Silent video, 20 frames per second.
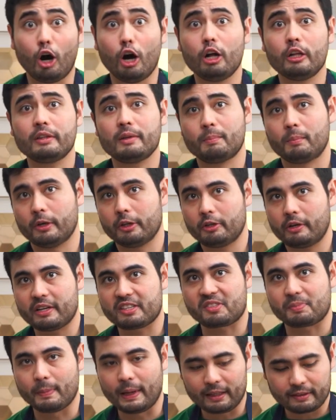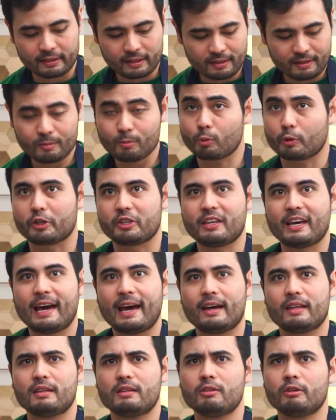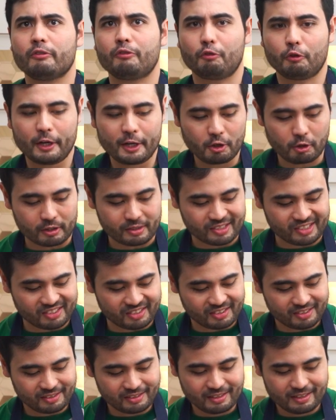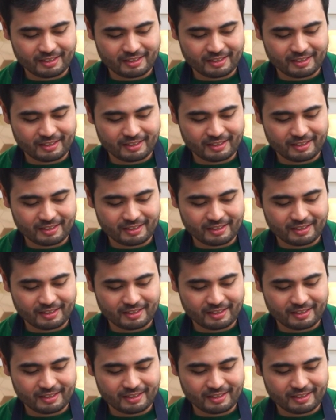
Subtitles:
all the butter has melted, we're gonna add in our fragrance.